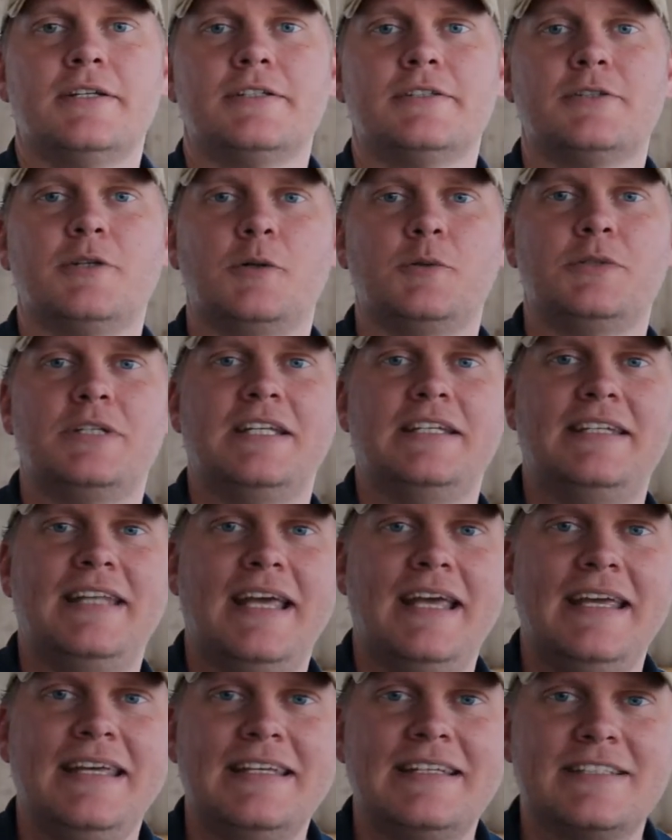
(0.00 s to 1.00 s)
So
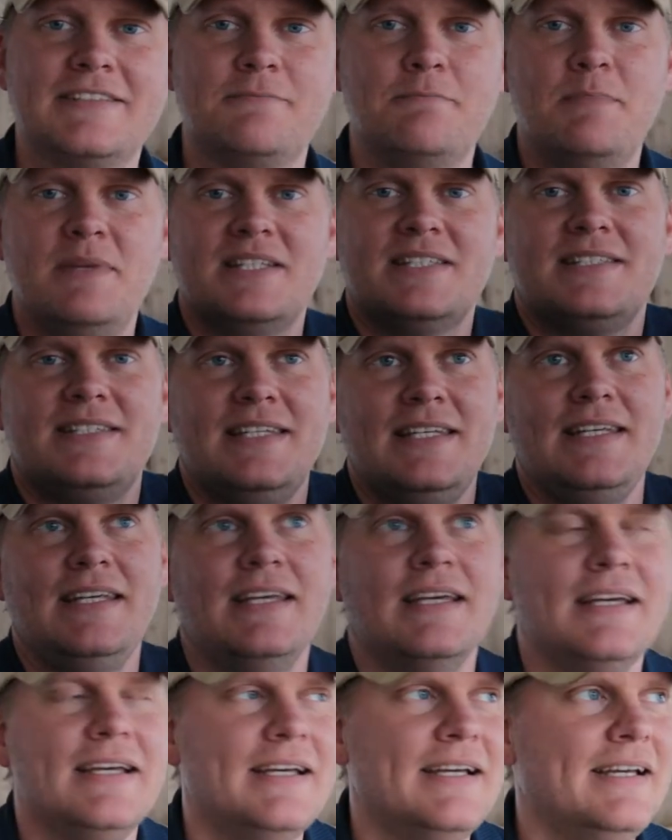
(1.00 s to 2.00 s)
today is
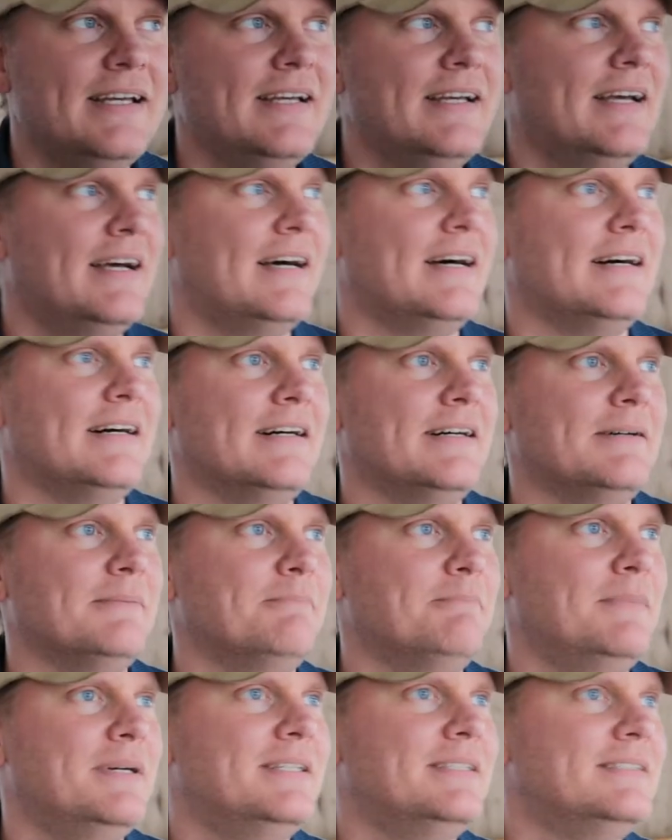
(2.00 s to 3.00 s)
misty
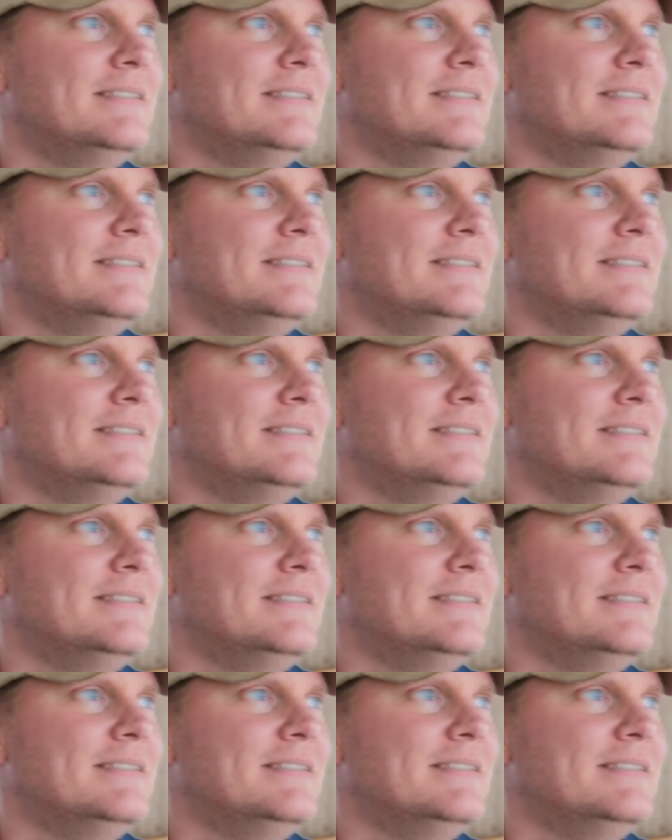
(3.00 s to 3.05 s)
um,